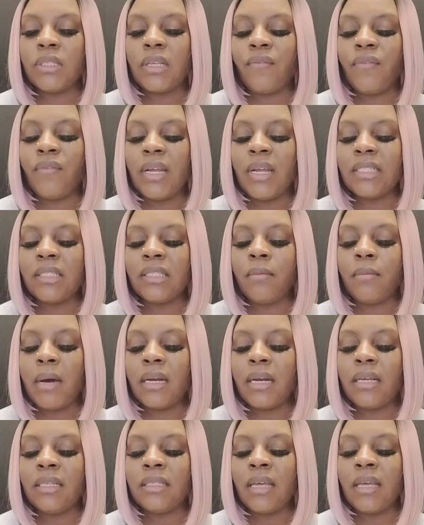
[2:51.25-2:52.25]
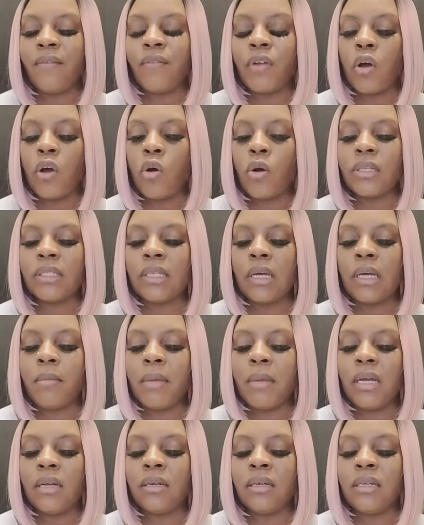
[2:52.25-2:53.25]
I feel like somebody is having a hard time
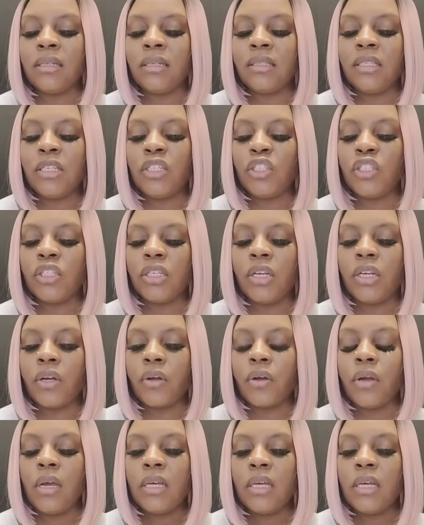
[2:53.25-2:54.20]
making a decision here.